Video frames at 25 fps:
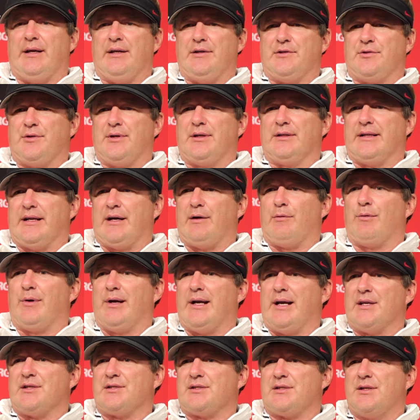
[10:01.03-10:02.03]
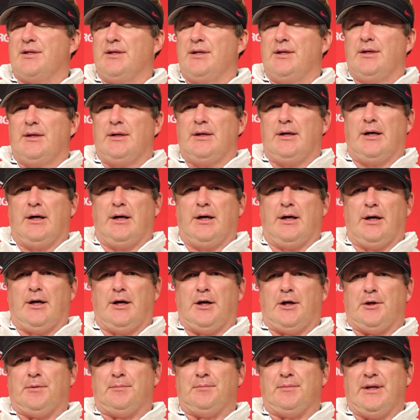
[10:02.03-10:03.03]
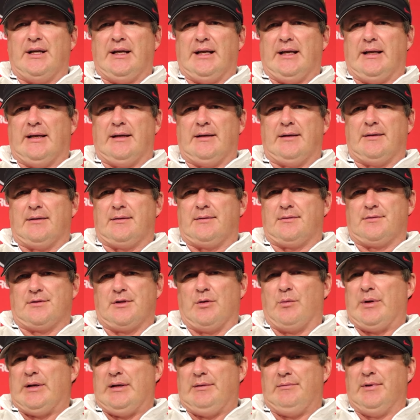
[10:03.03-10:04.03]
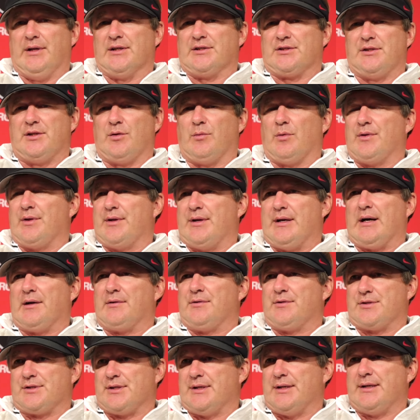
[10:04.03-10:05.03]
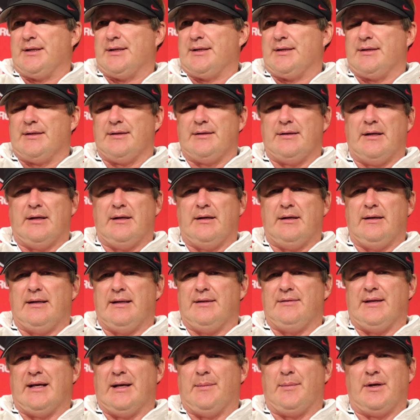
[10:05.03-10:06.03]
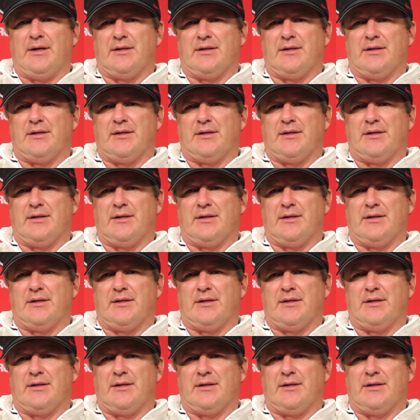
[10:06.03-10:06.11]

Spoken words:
injury and let it rest. And so we listened to what the doctor said and did that,